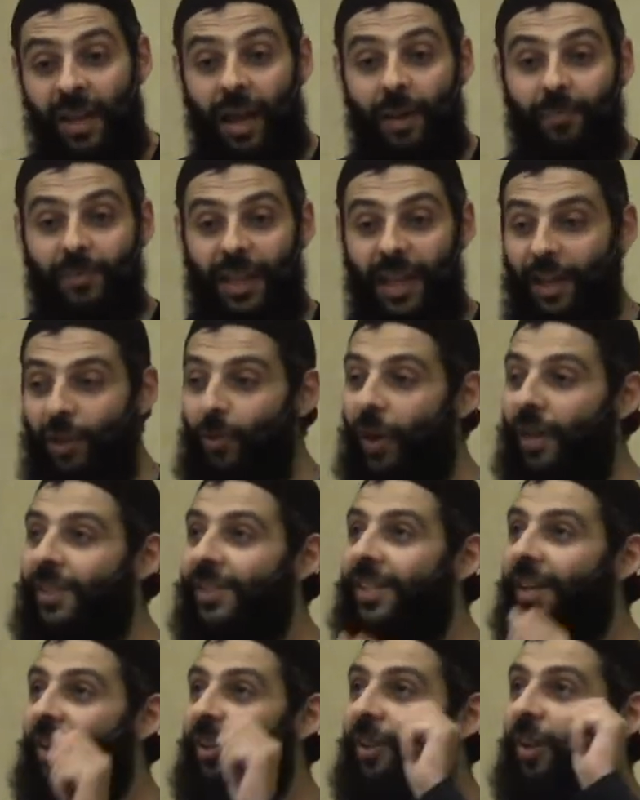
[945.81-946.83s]
I'm telling you, I
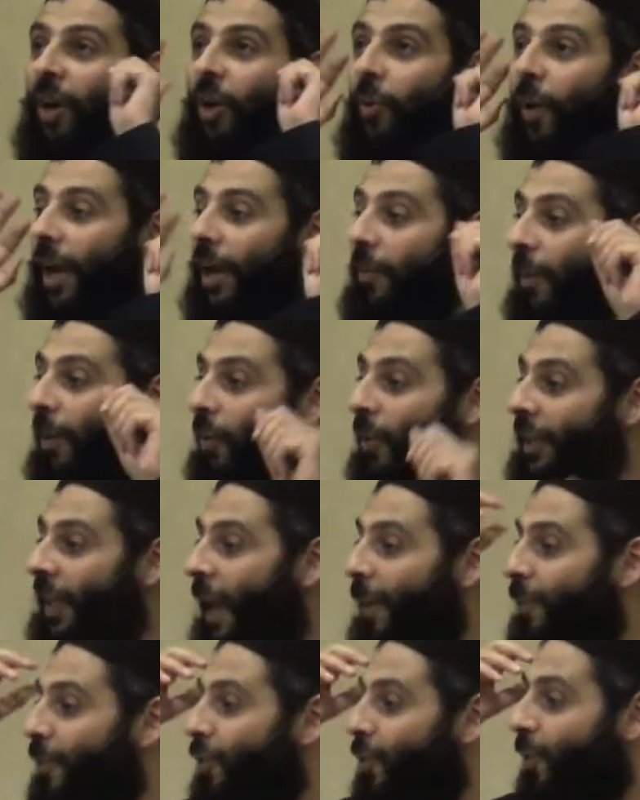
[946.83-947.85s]
say Allahu Akbar, what
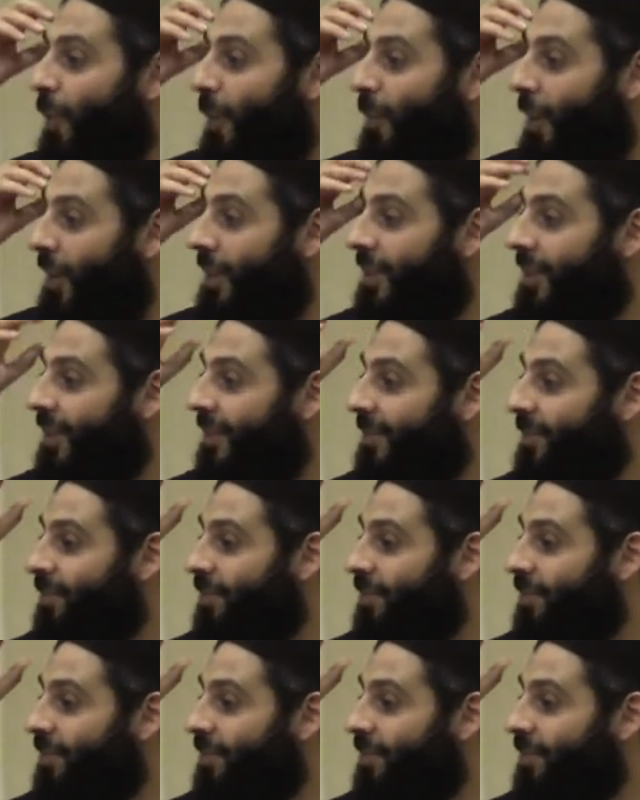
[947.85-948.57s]
happens to my mind?